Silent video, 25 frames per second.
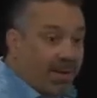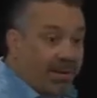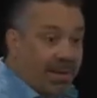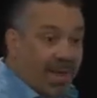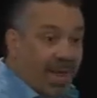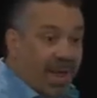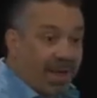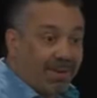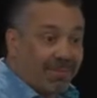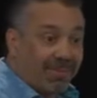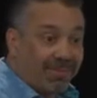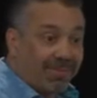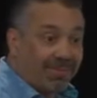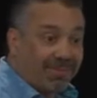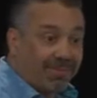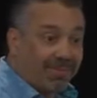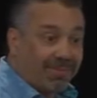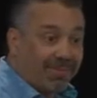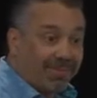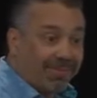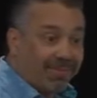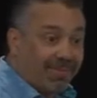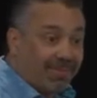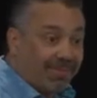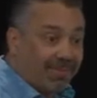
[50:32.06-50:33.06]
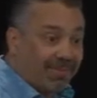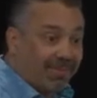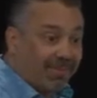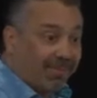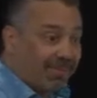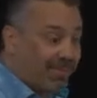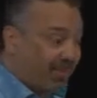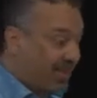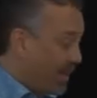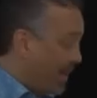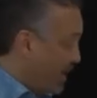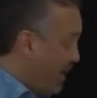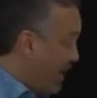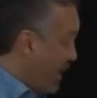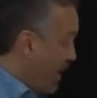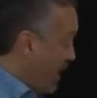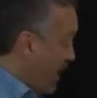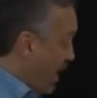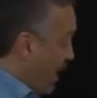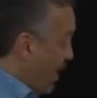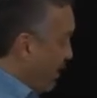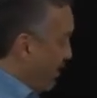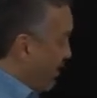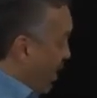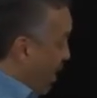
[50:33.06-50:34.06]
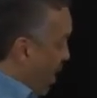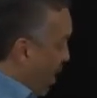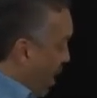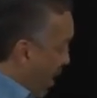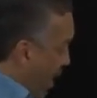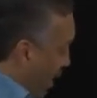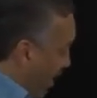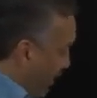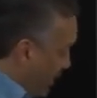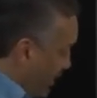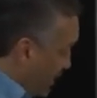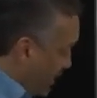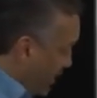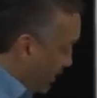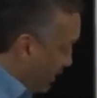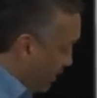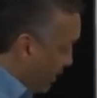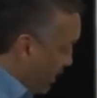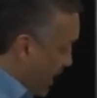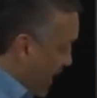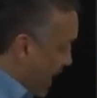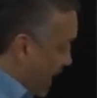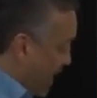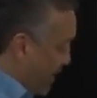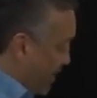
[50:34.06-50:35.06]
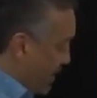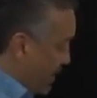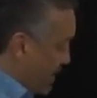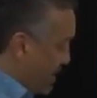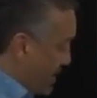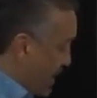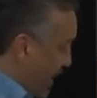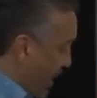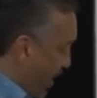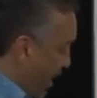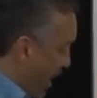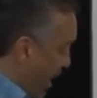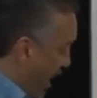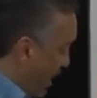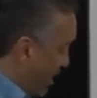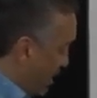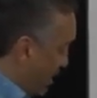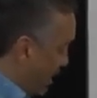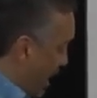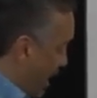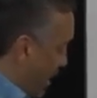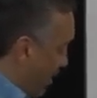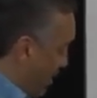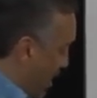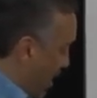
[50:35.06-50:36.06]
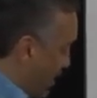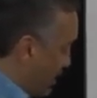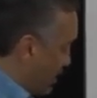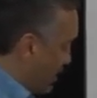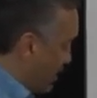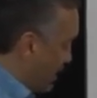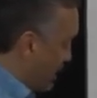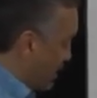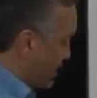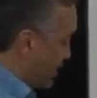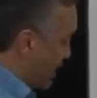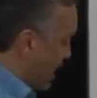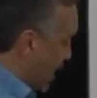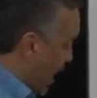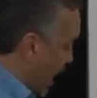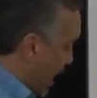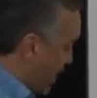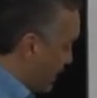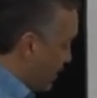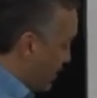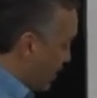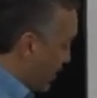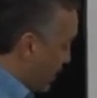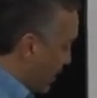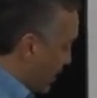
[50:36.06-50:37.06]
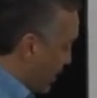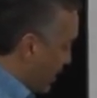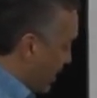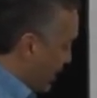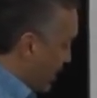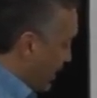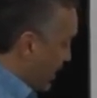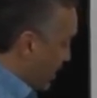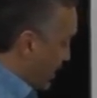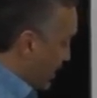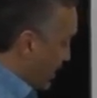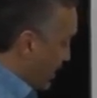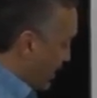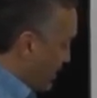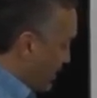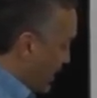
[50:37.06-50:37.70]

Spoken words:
down. Of all the different areas. Now watch this. Let's